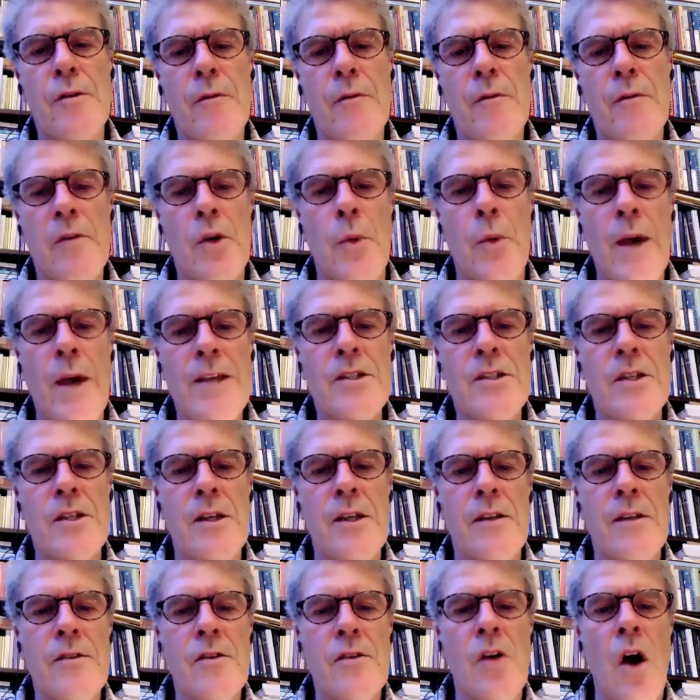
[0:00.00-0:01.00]

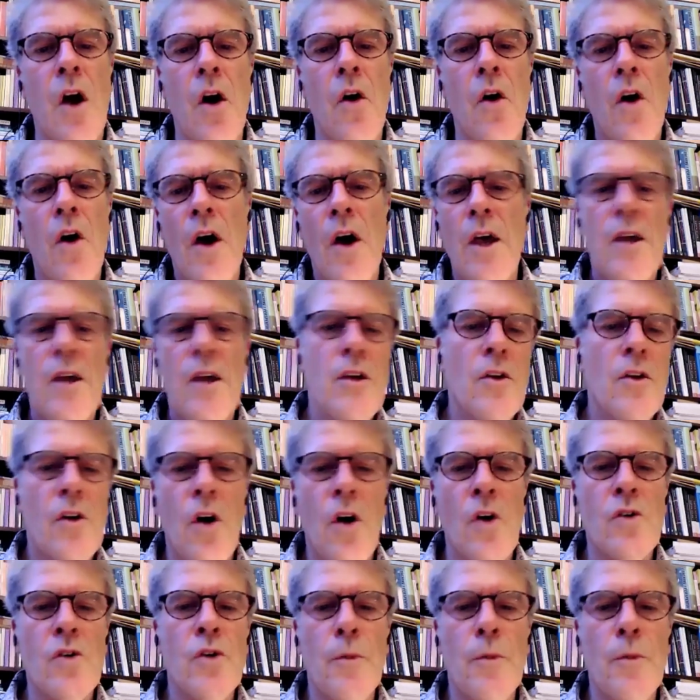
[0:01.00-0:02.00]
question. So you
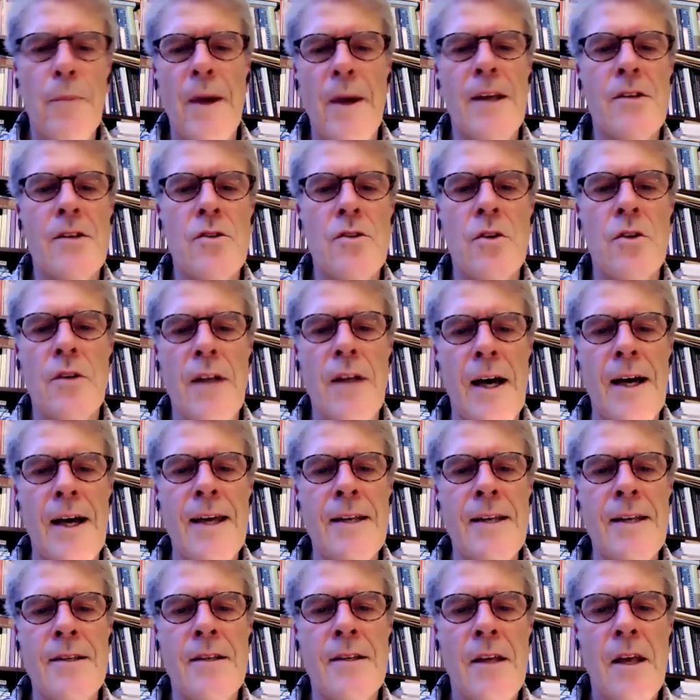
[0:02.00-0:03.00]
go to bed
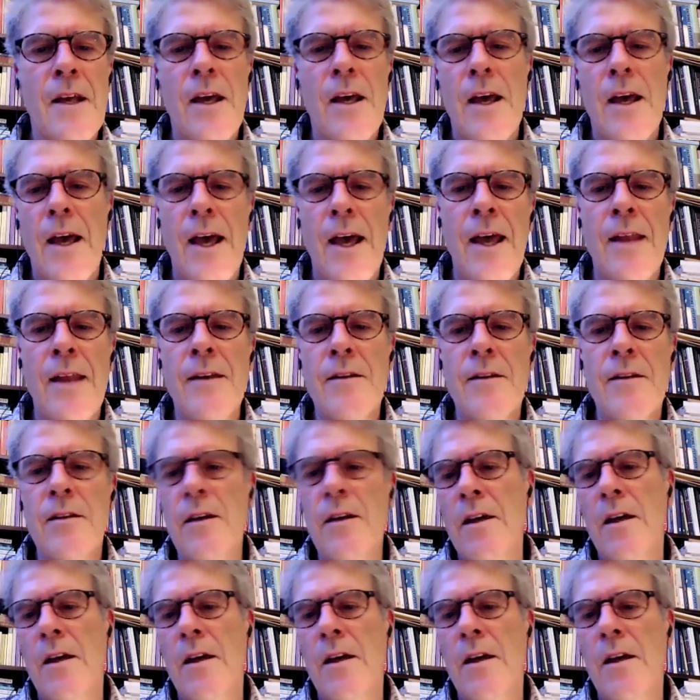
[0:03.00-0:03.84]
tonight and